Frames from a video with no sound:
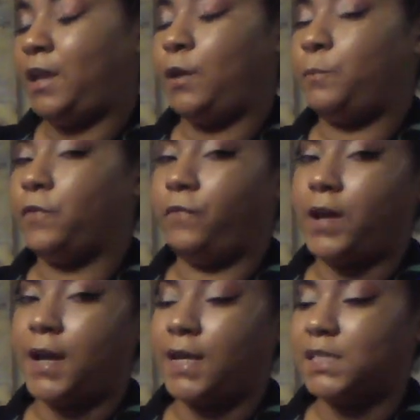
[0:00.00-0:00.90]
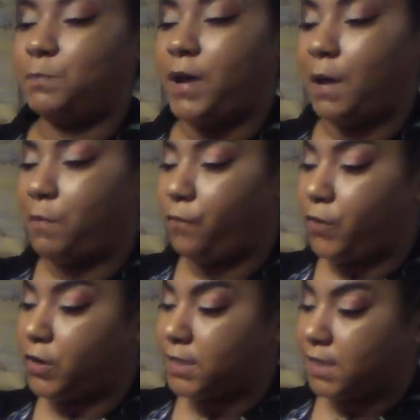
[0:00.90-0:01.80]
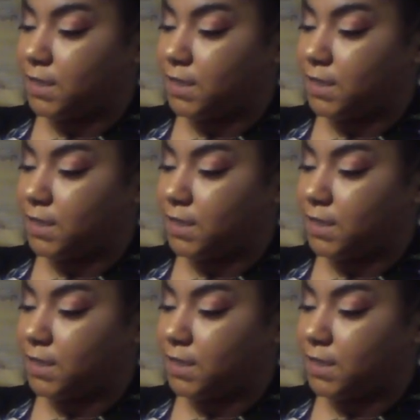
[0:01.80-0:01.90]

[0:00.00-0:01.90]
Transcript: improvised Bible verse.